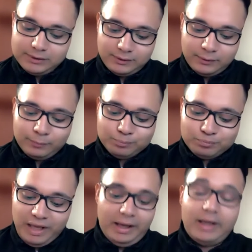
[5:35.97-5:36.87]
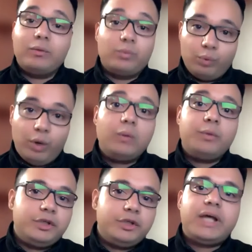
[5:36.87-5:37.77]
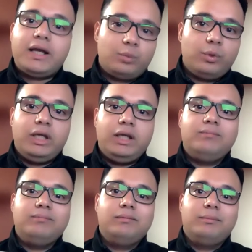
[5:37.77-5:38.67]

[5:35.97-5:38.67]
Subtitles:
So, and while we do that, we